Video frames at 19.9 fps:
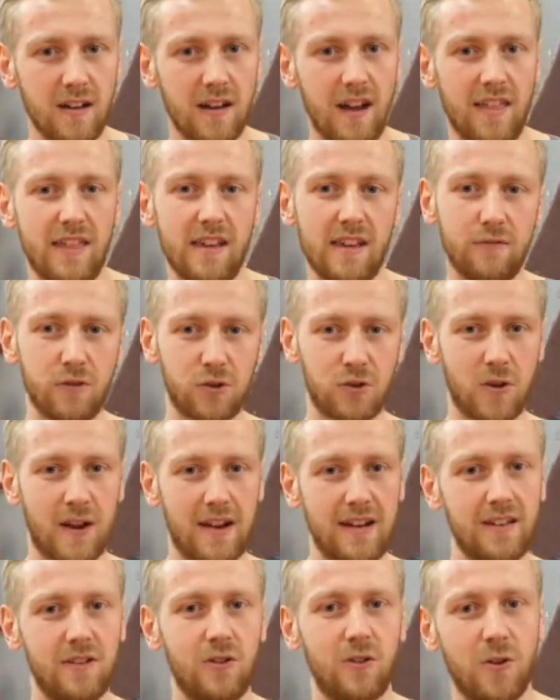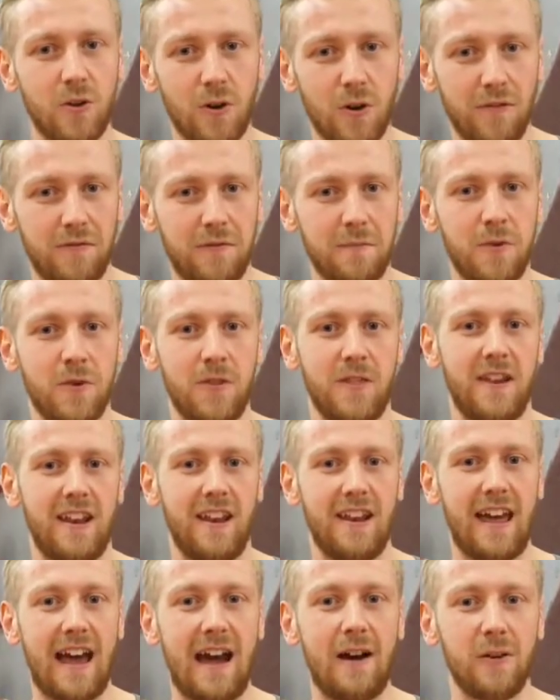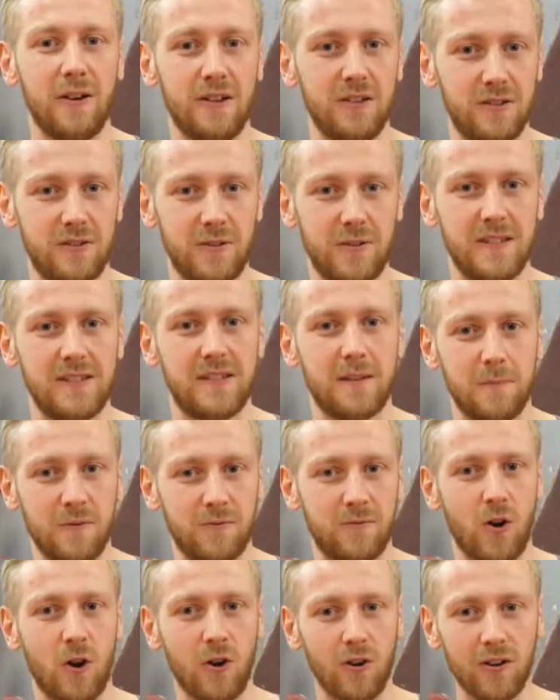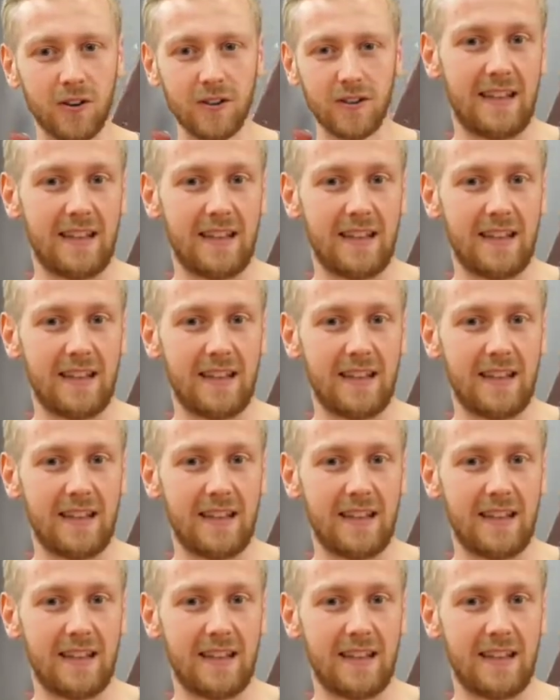I think if you're training your core for more than an hour, you're doing something wrong.